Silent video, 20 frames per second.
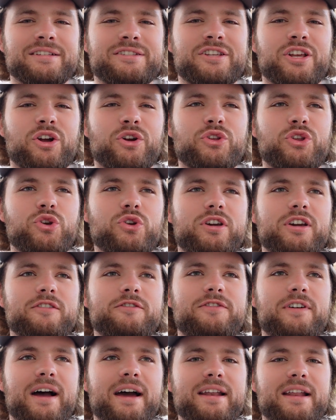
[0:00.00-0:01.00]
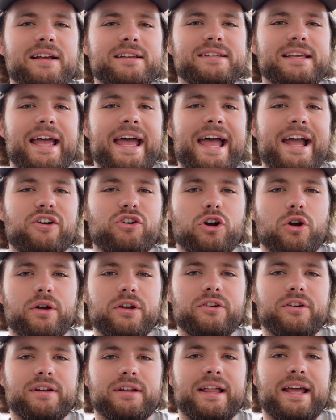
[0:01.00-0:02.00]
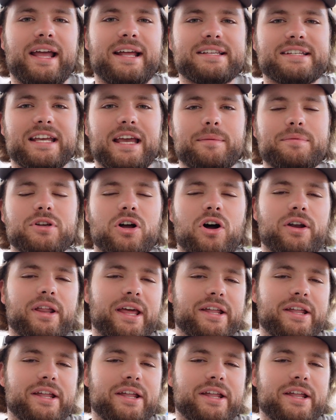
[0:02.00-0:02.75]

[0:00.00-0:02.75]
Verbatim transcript: So you can find us at Growing Green Landscapes on